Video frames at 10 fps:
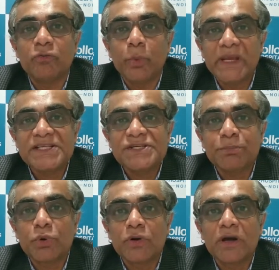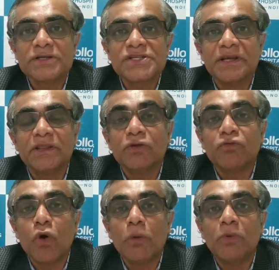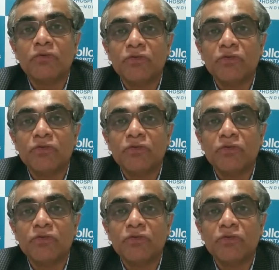waste products in the form of